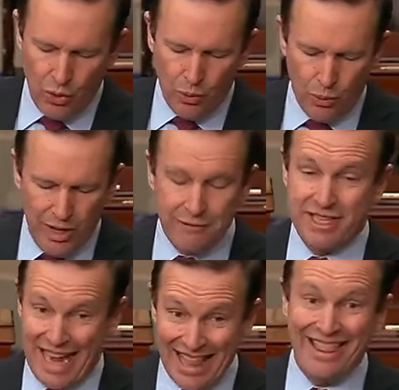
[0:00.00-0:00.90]
We have
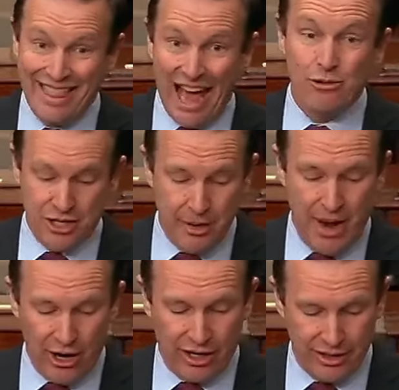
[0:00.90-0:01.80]
10,000
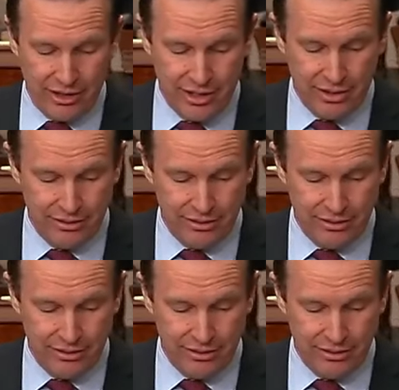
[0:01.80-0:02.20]
Americans